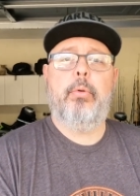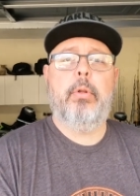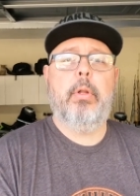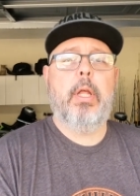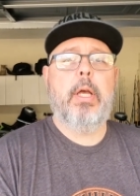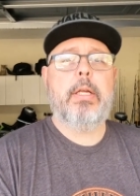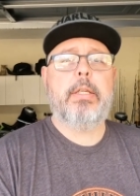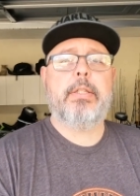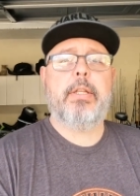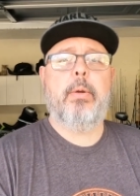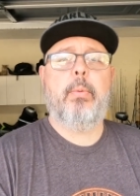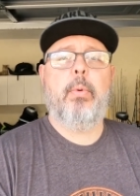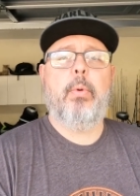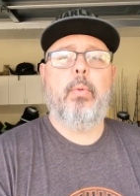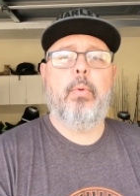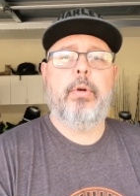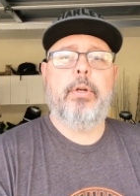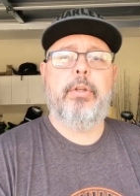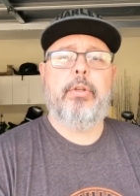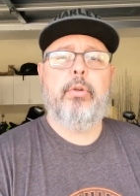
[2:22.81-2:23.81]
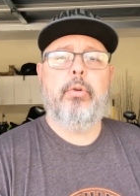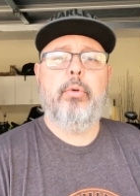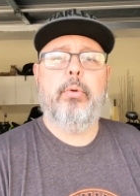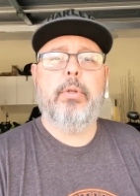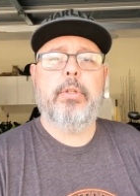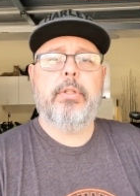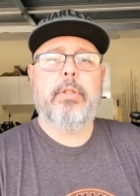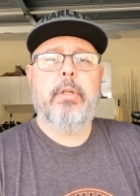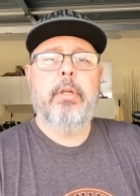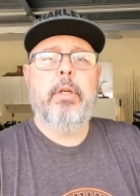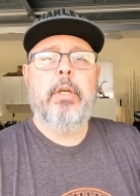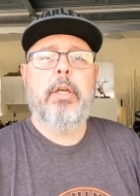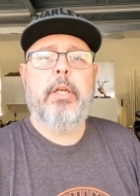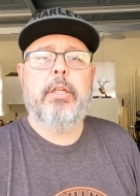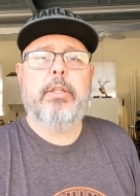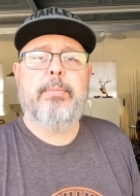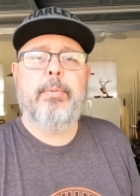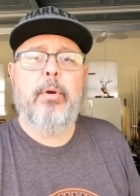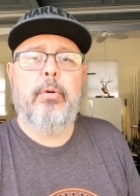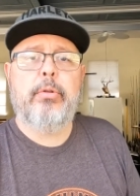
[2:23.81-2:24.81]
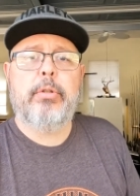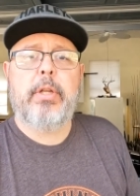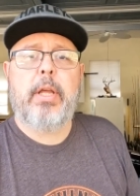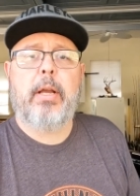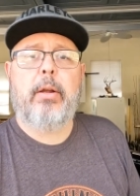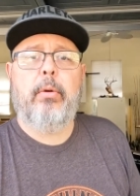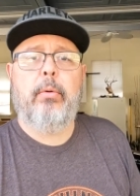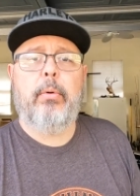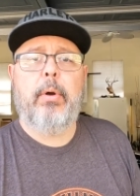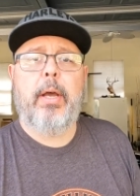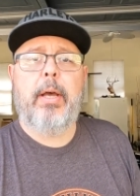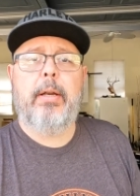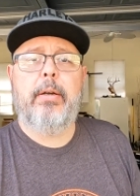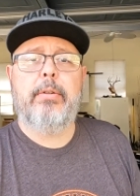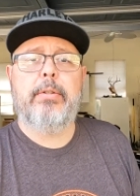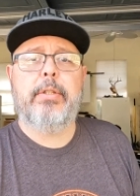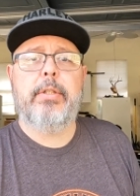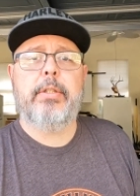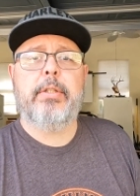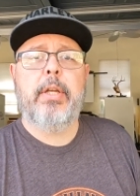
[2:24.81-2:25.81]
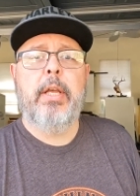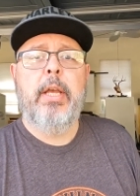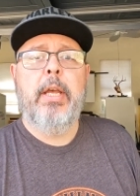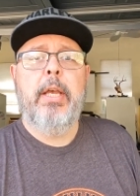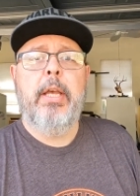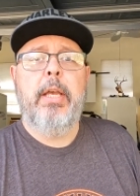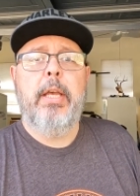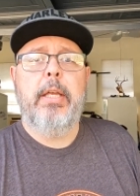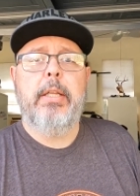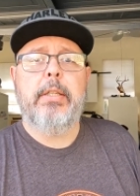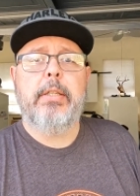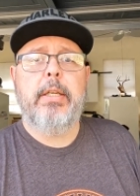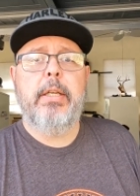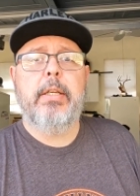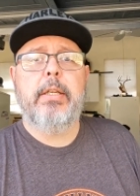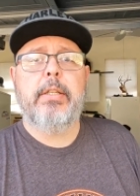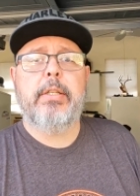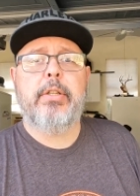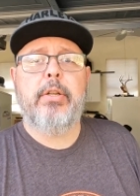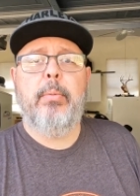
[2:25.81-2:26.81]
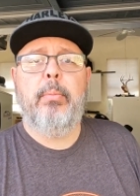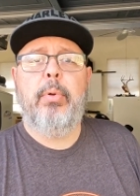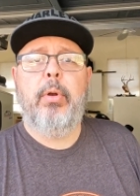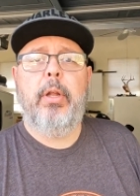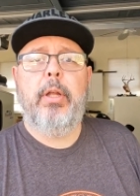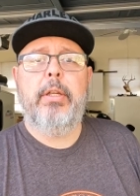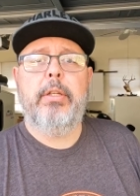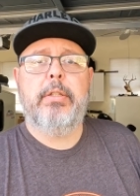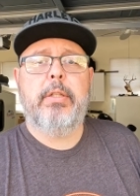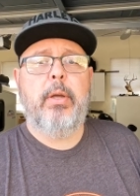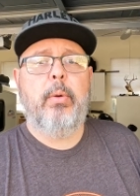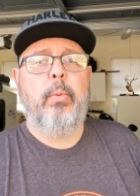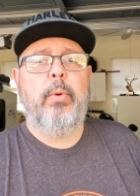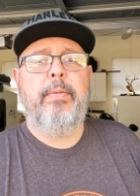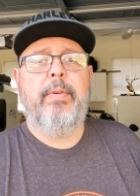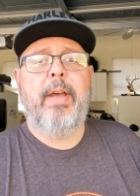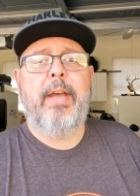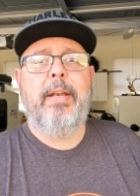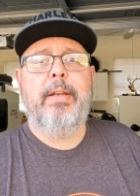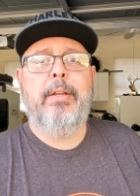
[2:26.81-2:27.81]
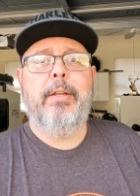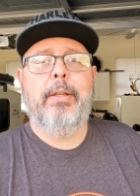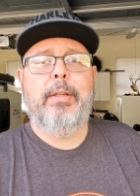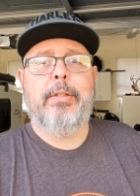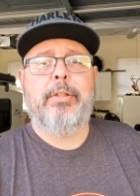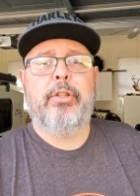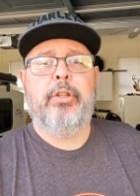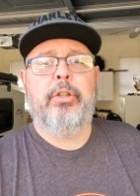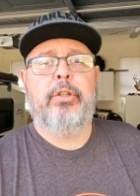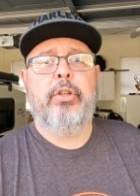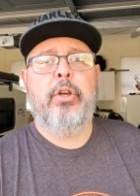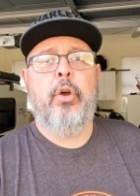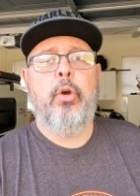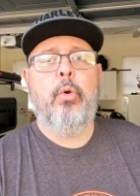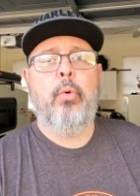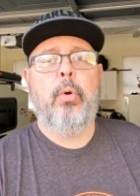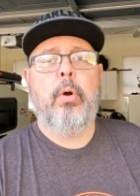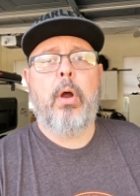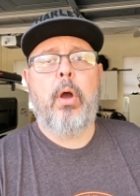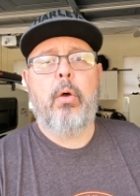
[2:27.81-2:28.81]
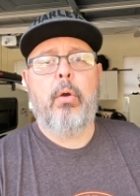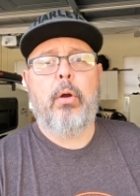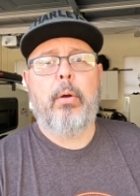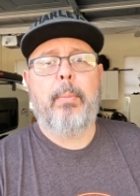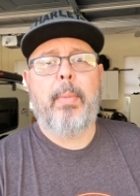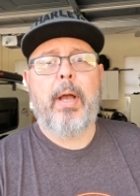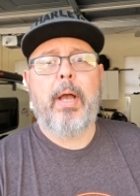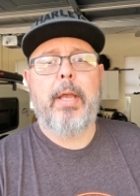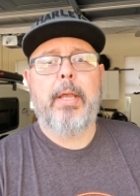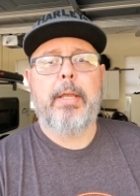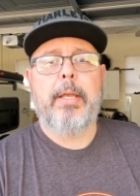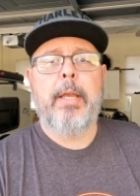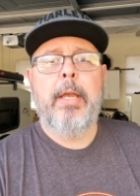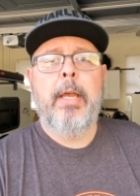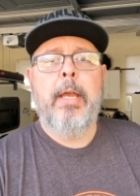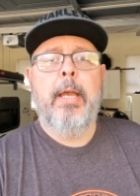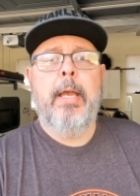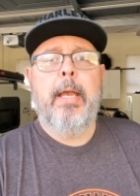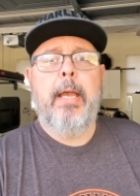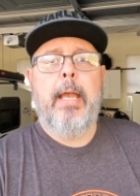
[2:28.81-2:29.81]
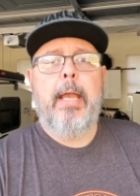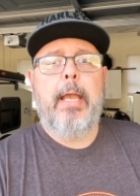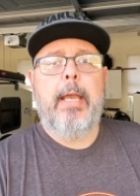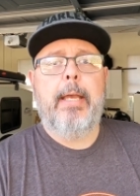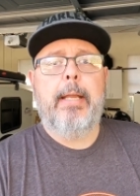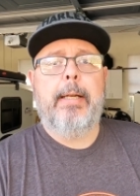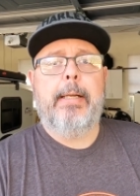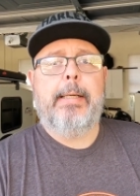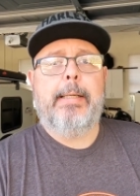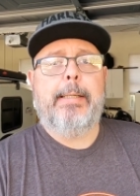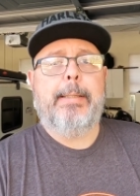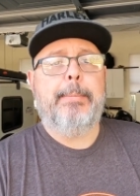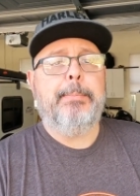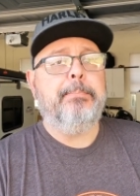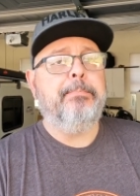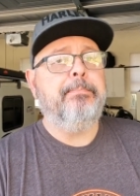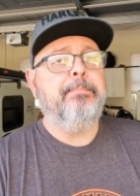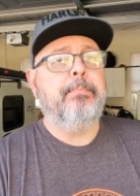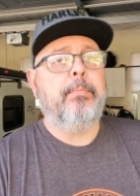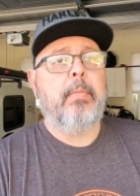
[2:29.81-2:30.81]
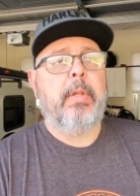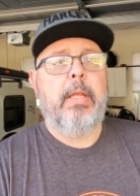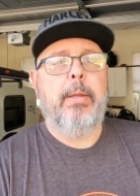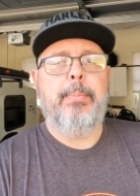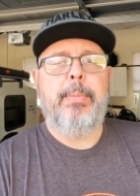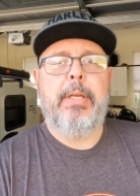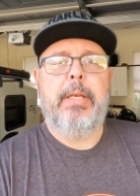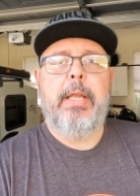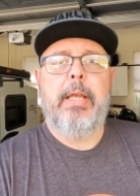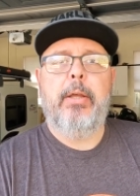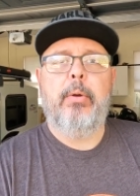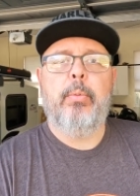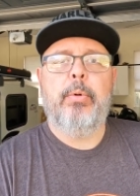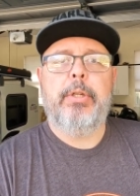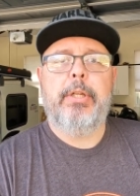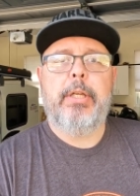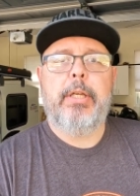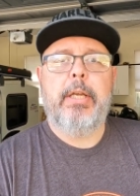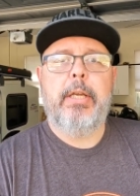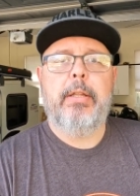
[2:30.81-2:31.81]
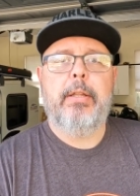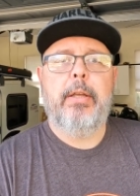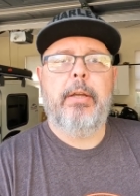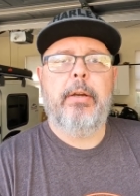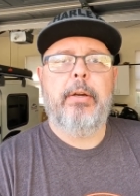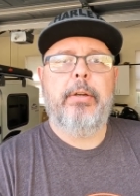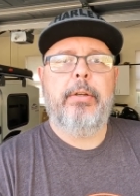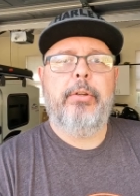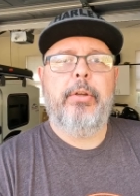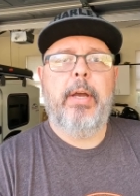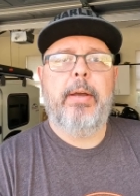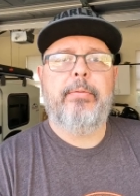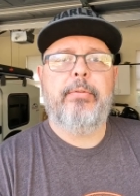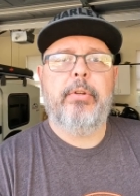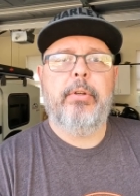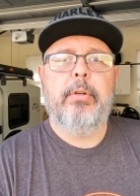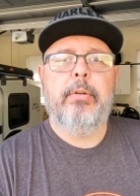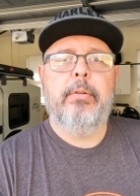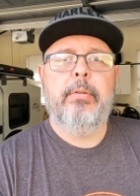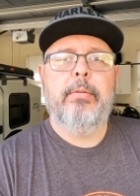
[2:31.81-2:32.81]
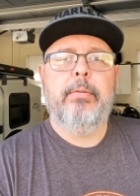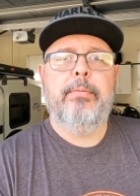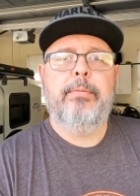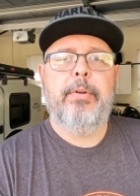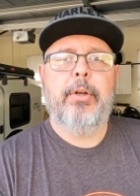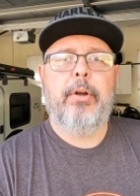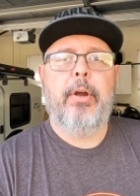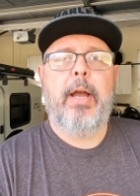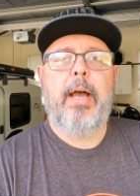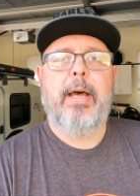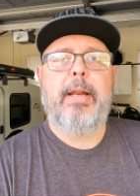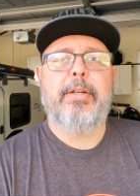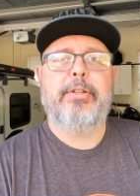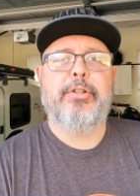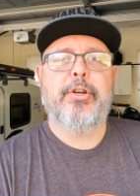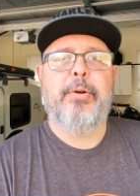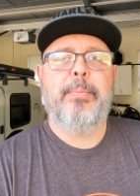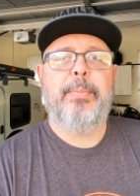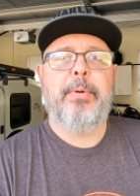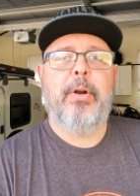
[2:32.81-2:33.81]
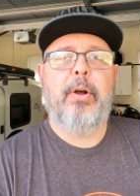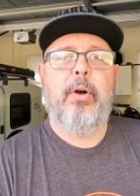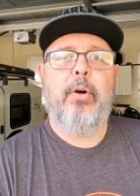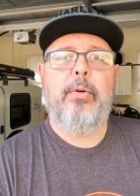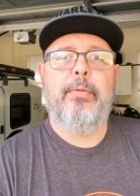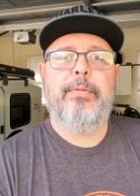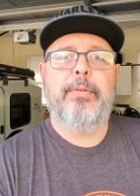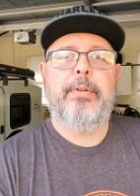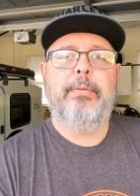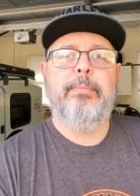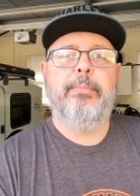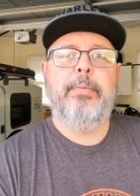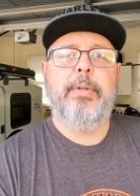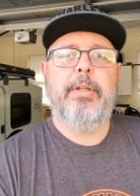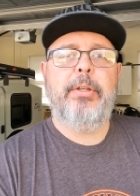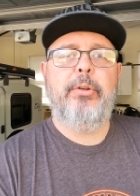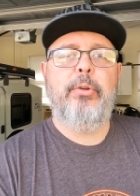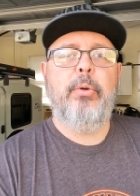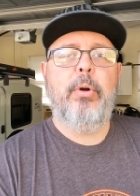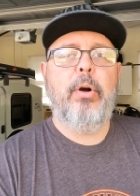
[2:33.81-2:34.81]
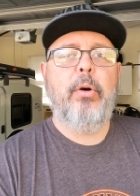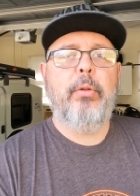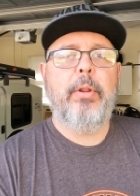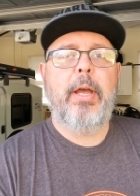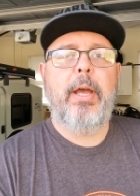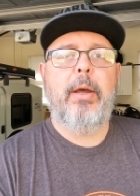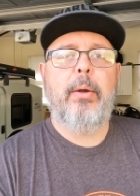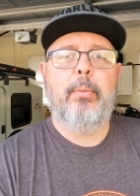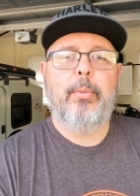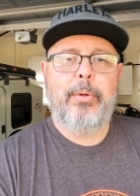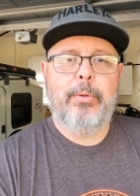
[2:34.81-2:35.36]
The last thing we want to do as motorcycle riders is get to some place that we've had to tow or haul our bike, and it'd be dead when you get there and you have to figure out how to jump it off and do all that.